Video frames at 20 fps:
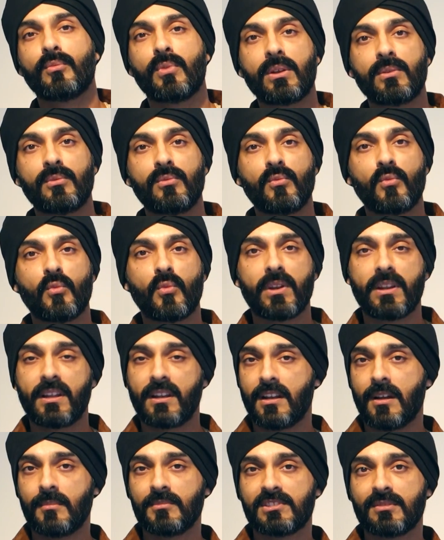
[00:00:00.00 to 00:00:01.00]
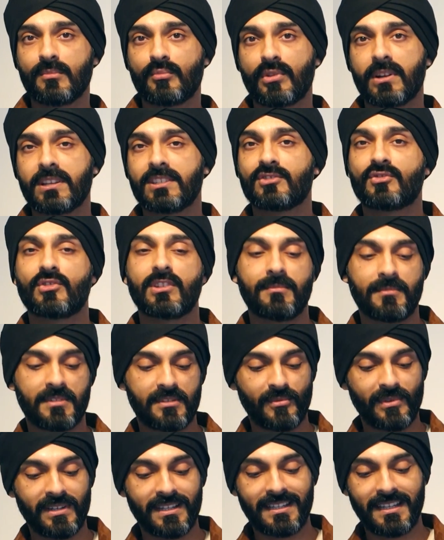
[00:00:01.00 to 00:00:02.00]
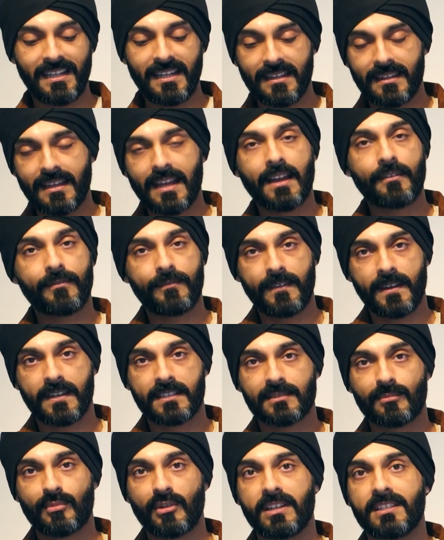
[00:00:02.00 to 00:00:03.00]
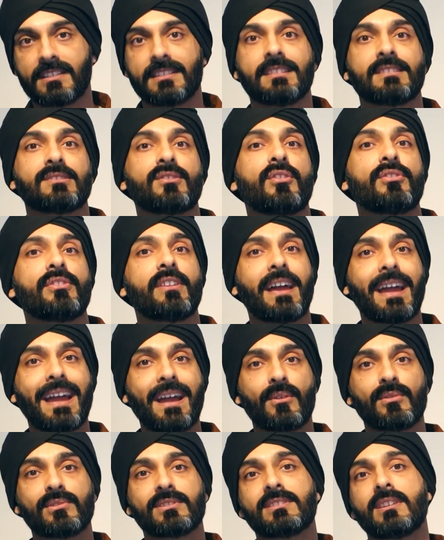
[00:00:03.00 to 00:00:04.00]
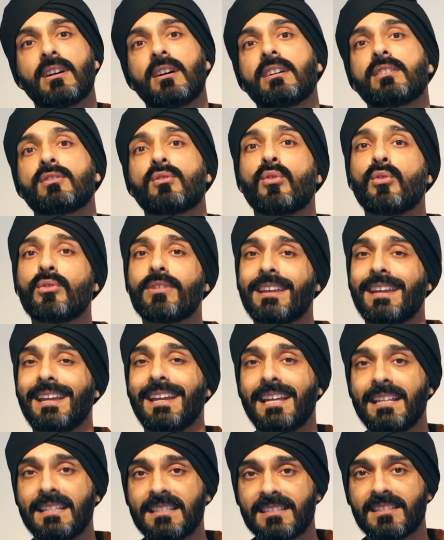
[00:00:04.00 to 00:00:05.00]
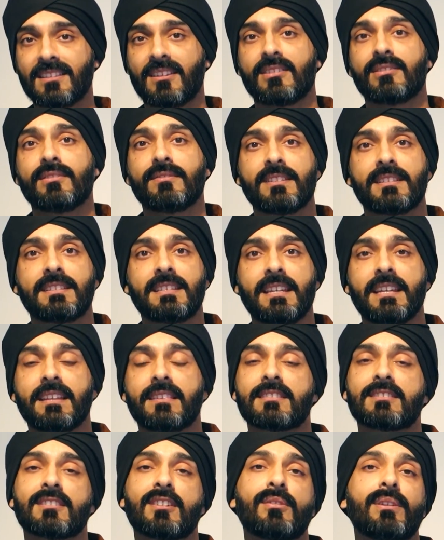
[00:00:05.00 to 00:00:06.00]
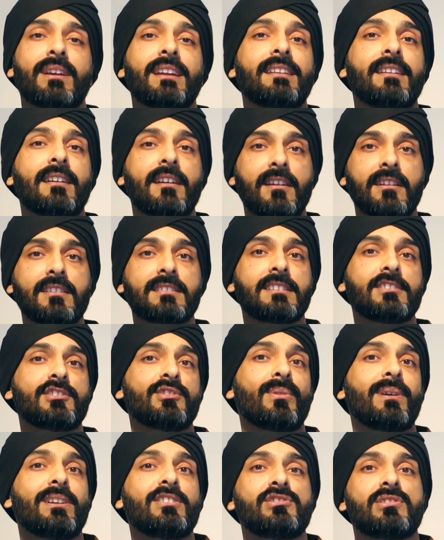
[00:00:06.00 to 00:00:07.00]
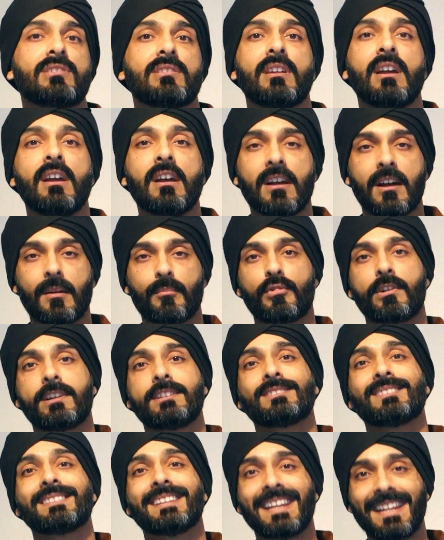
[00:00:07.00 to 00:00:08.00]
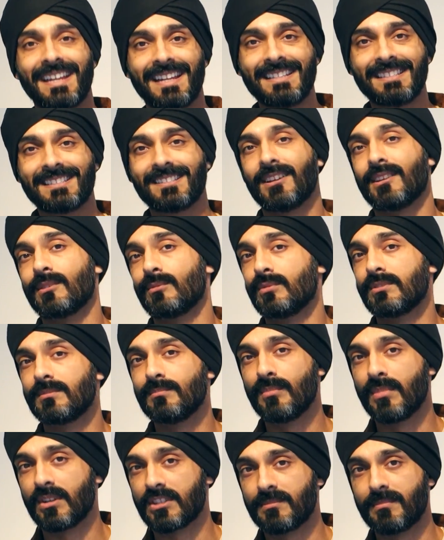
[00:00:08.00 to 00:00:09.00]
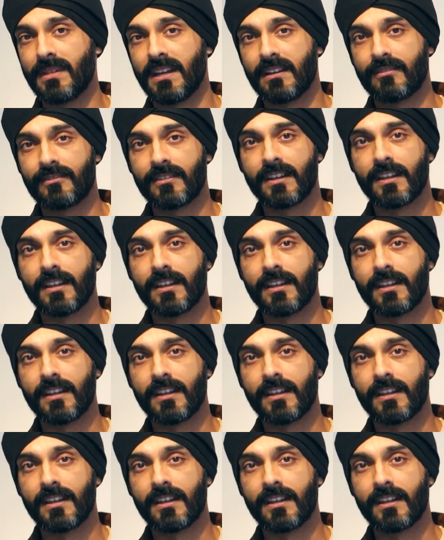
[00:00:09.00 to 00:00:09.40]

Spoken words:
when it comes to brace treatment, we can either have fixed braces on the outside or the inside of the teeth. So in her situation, a brace on the inside was much better for